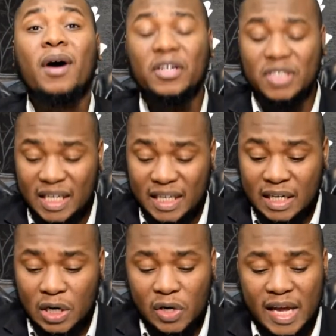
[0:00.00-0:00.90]

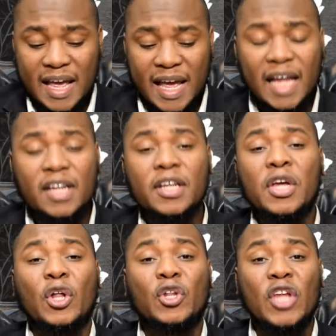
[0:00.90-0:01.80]
particularly in
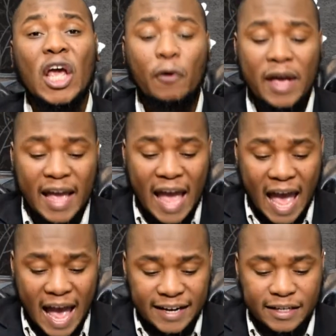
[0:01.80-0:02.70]
daring
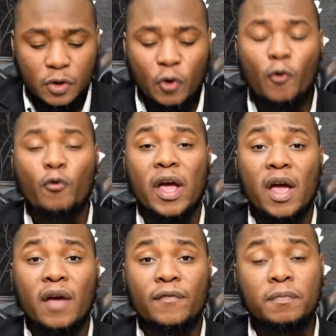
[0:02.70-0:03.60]
and
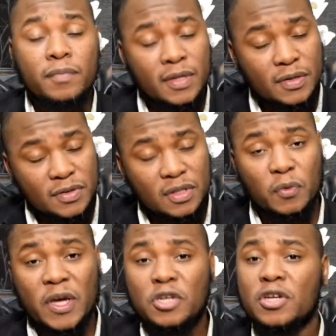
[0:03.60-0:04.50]
grave
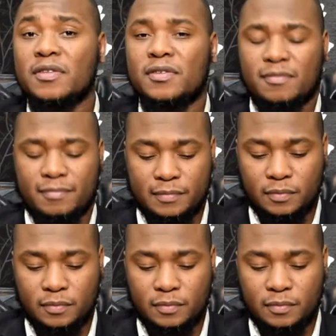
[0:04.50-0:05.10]
situations.